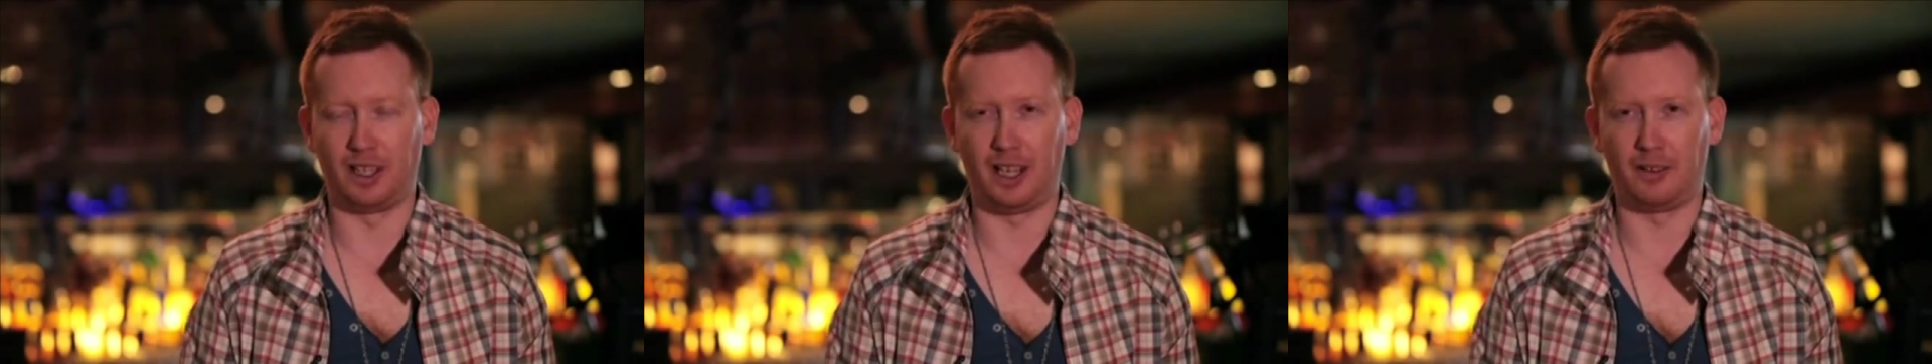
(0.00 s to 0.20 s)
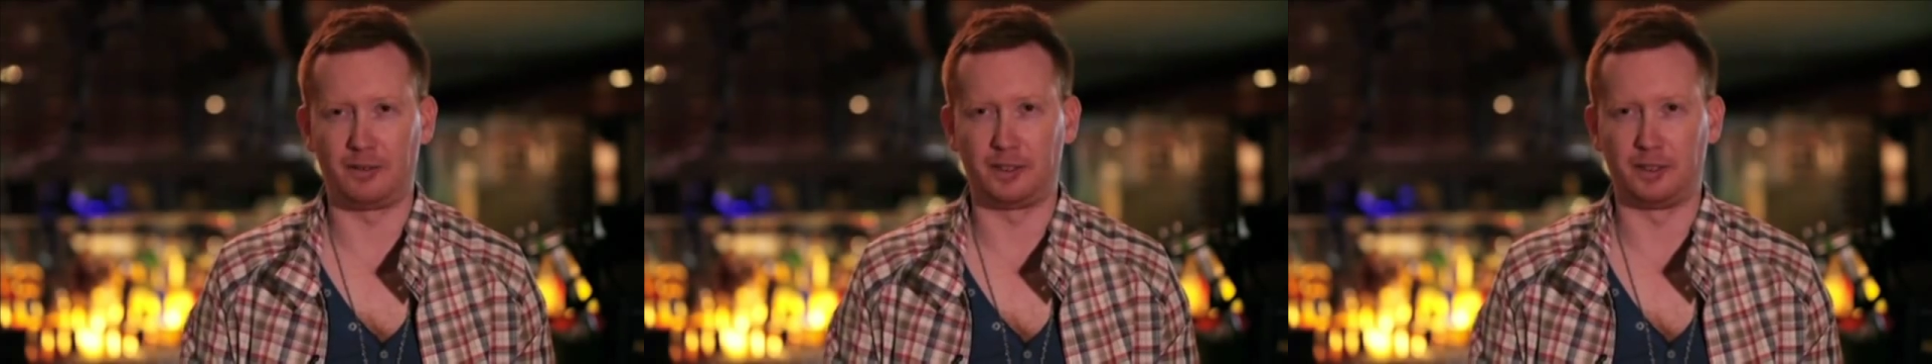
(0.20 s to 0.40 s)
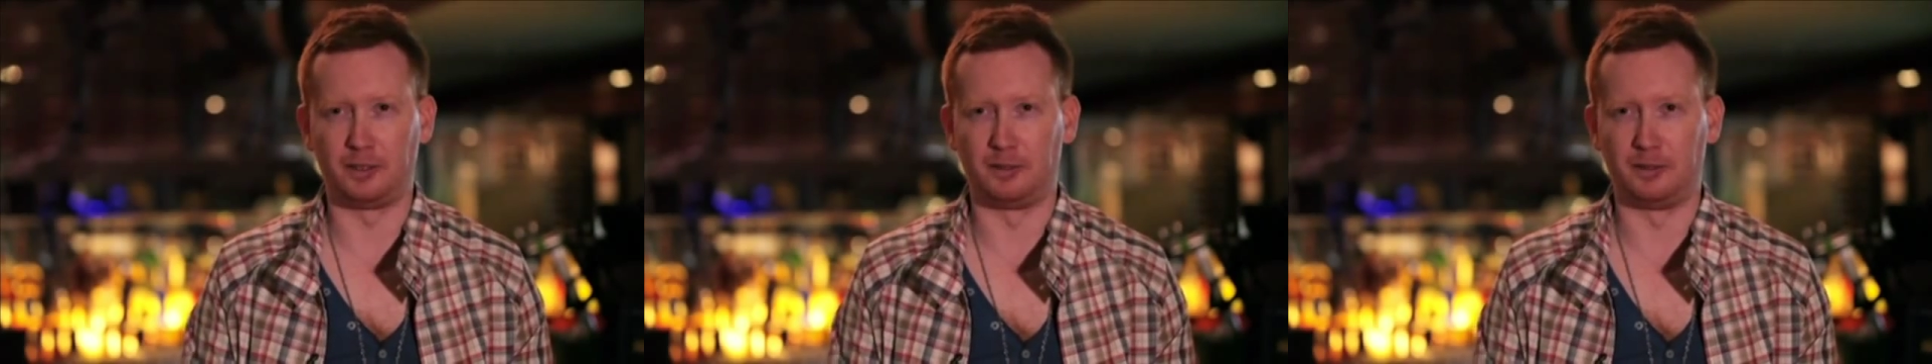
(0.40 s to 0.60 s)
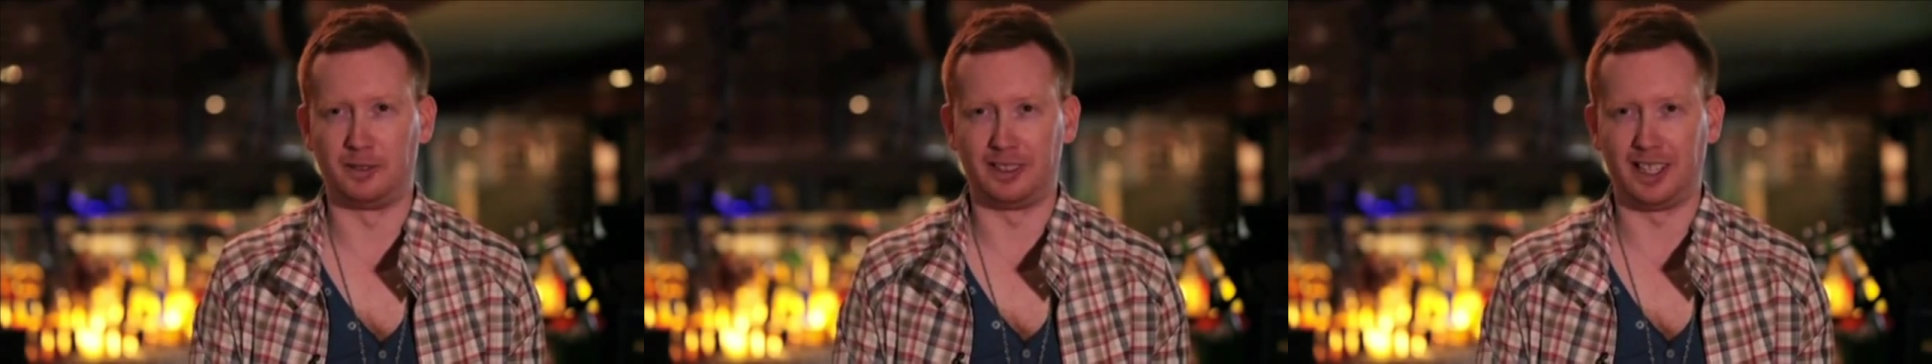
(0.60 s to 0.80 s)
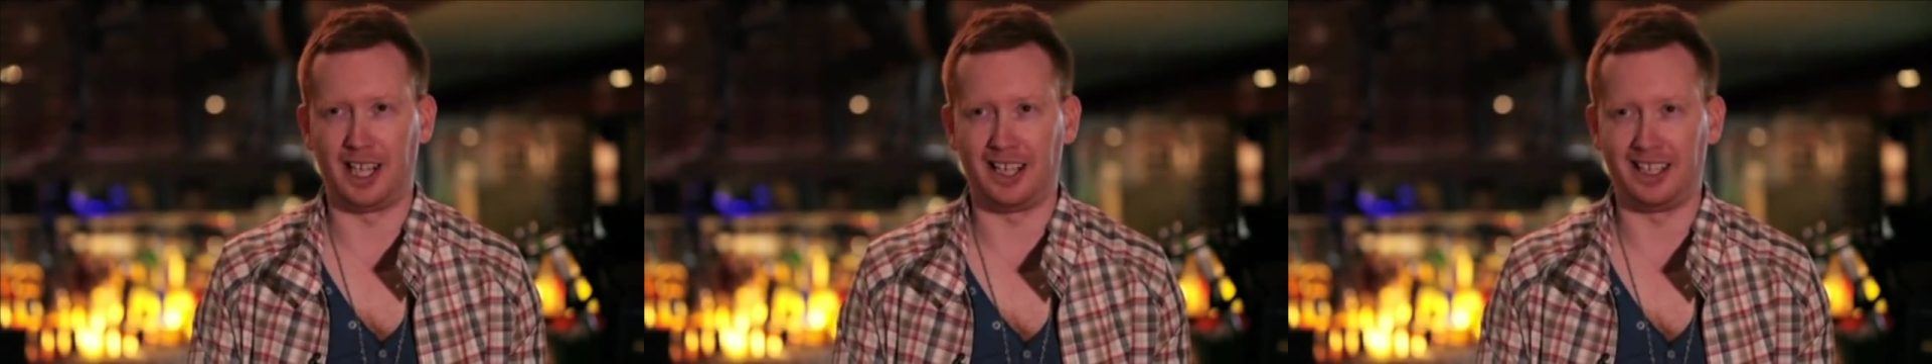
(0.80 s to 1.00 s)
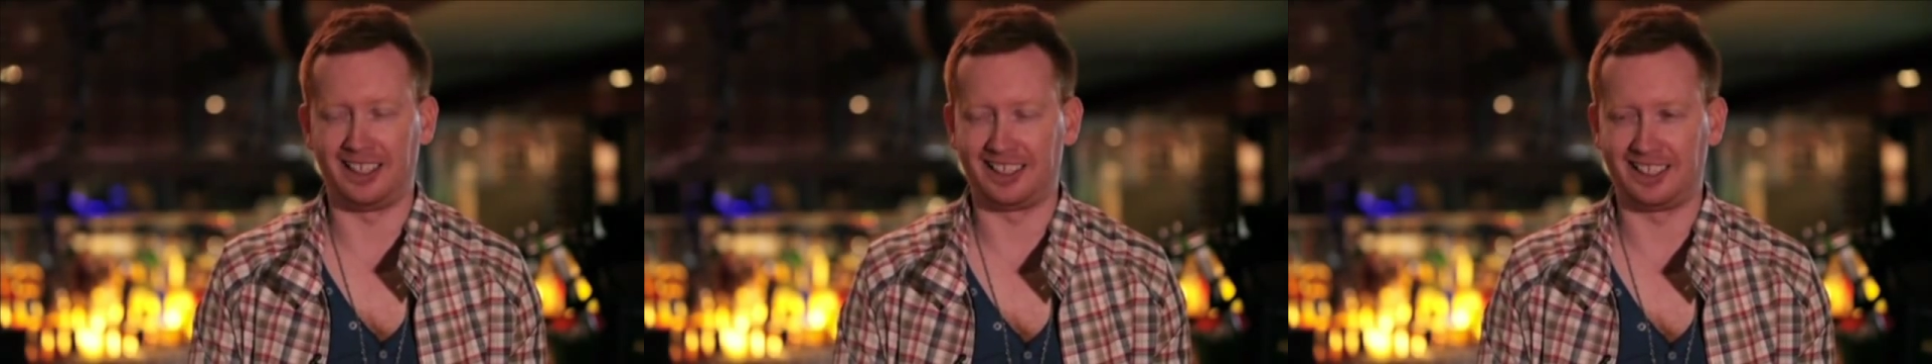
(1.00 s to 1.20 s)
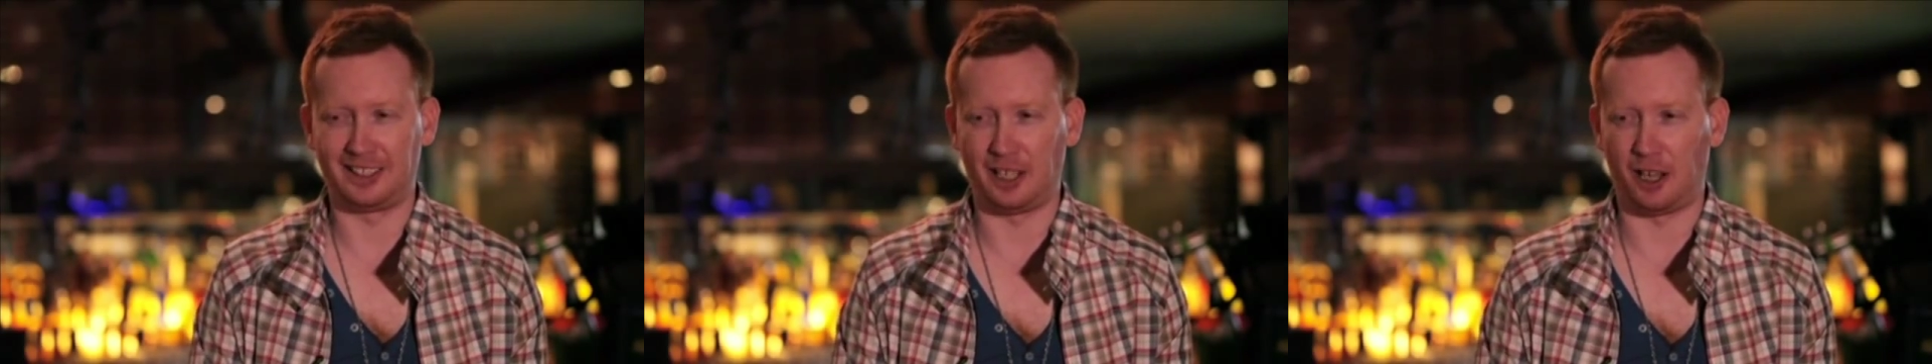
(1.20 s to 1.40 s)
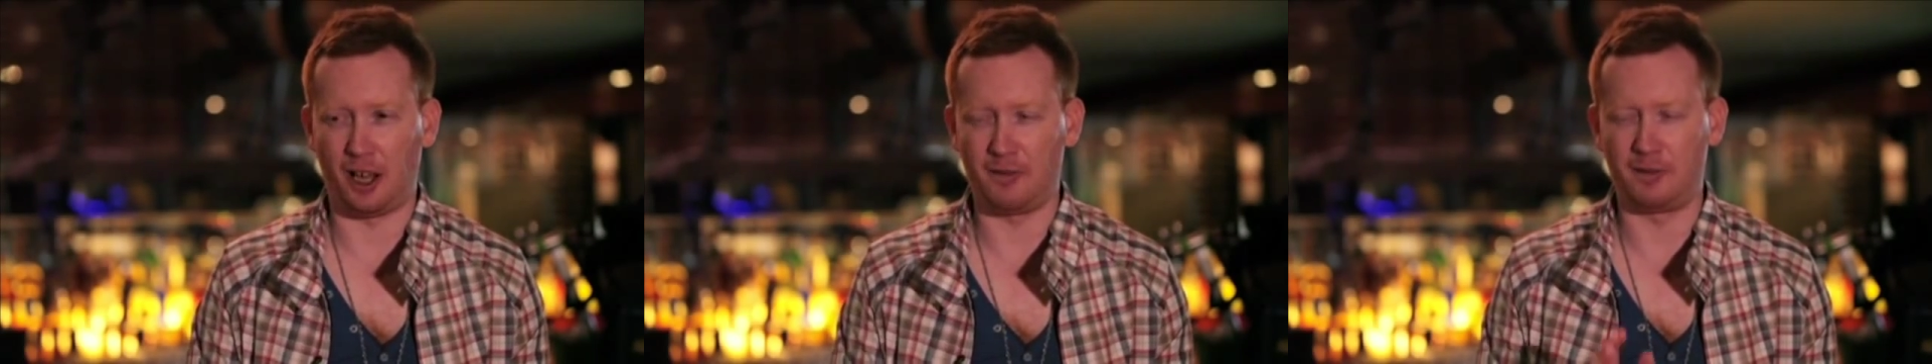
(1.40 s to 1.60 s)
have to.
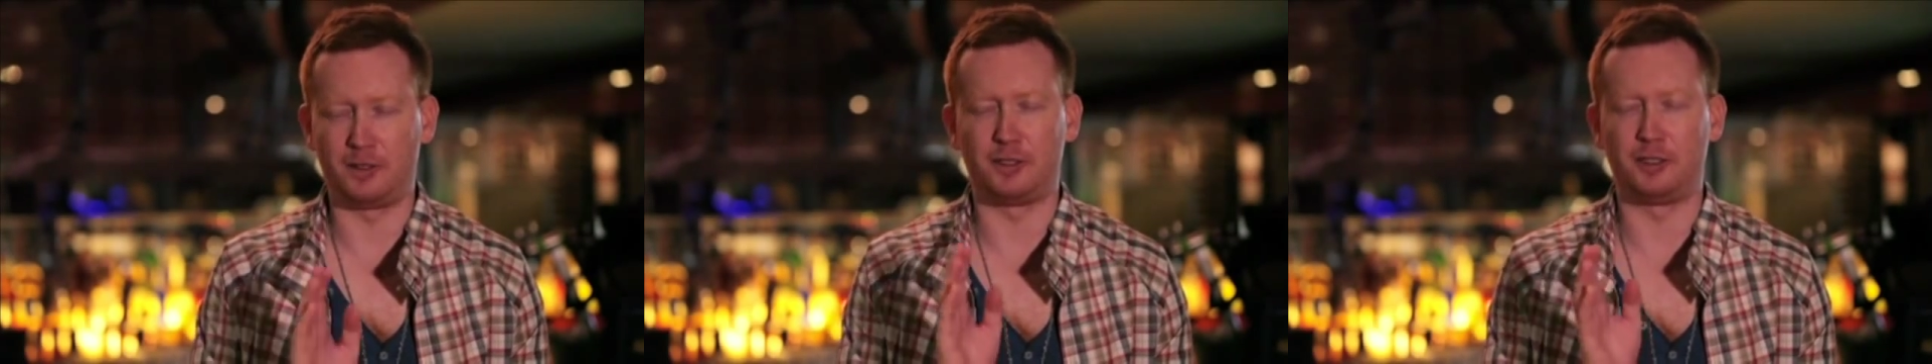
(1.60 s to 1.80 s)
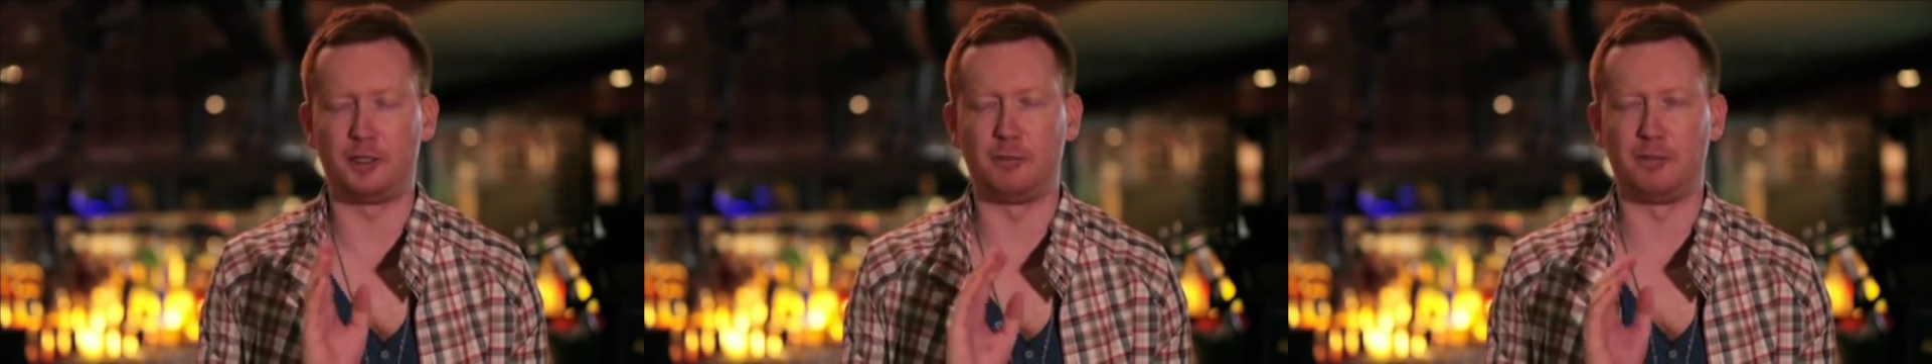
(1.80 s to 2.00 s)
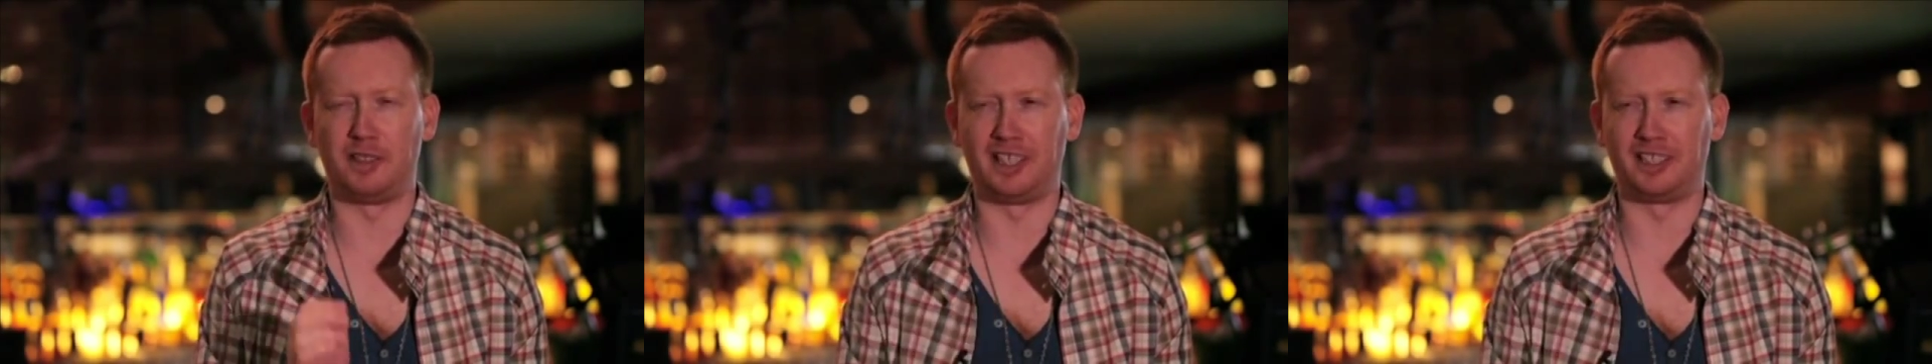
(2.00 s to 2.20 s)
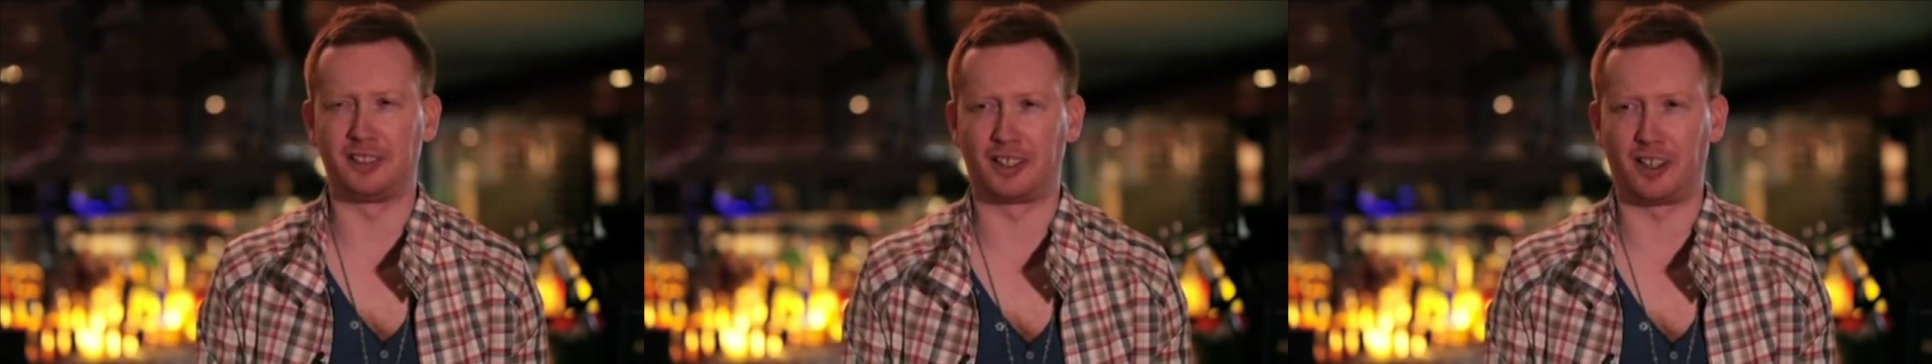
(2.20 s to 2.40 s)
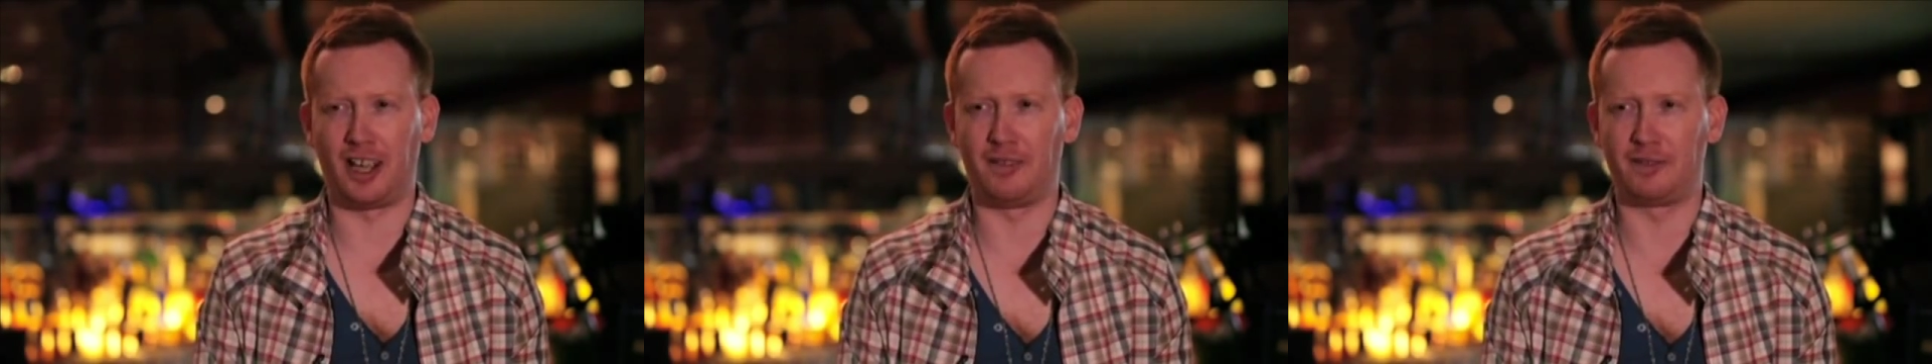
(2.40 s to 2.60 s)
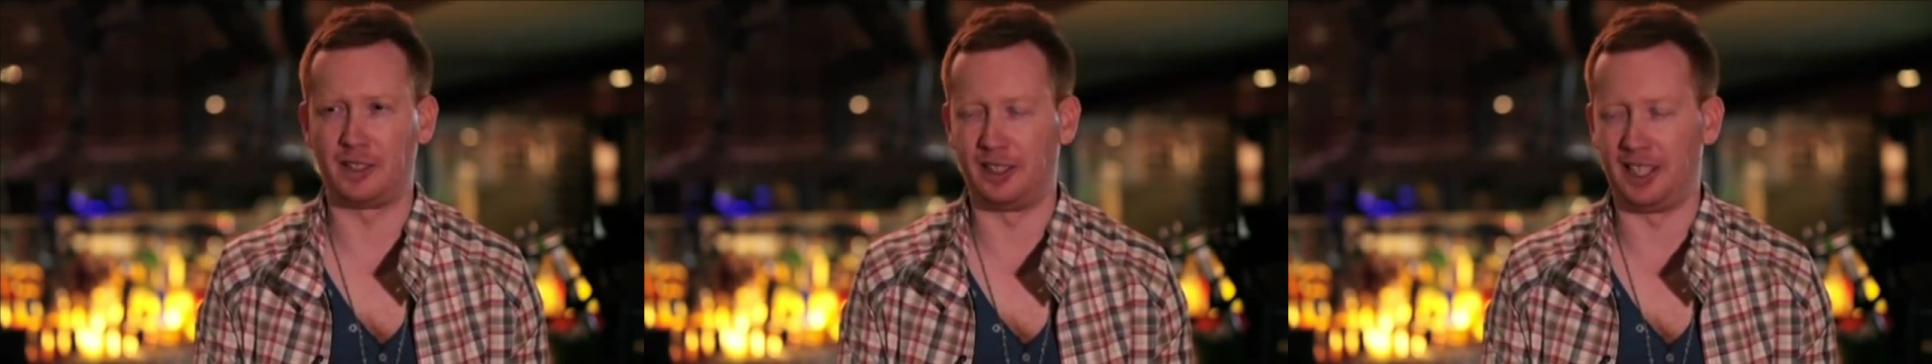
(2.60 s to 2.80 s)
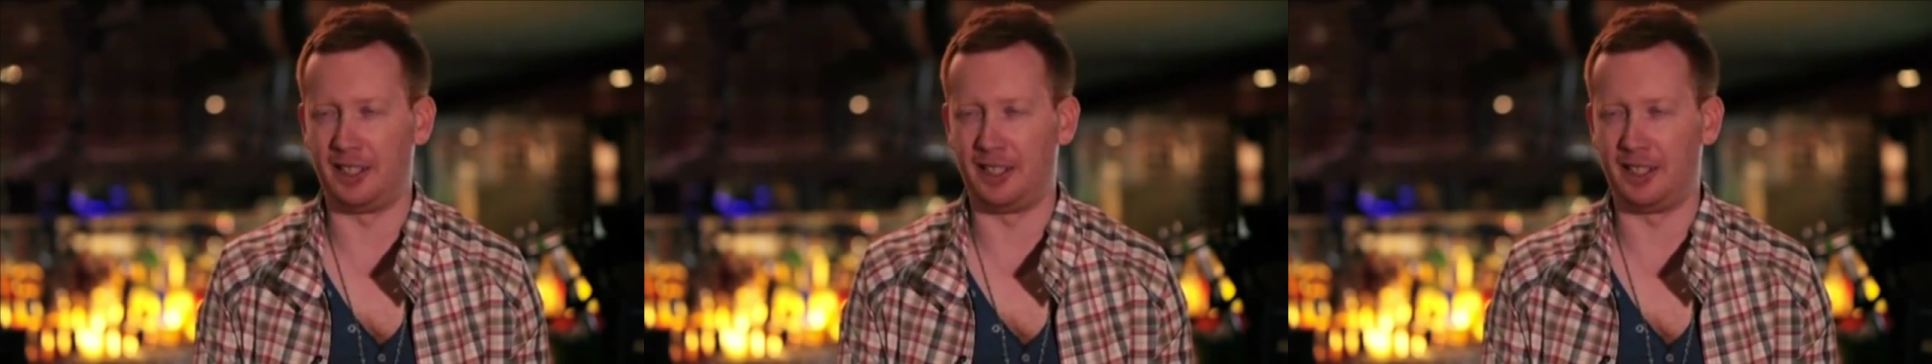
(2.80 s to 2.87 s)
I have stupid things like I have to,